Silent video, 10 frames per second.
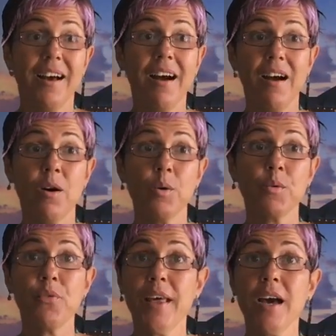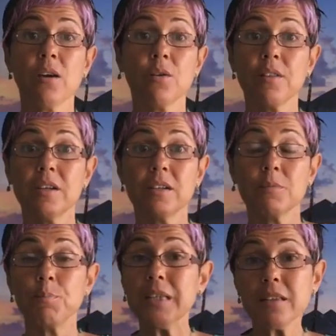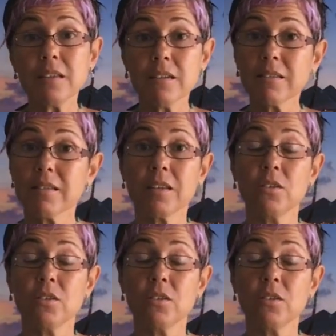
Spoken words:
if there are other videos and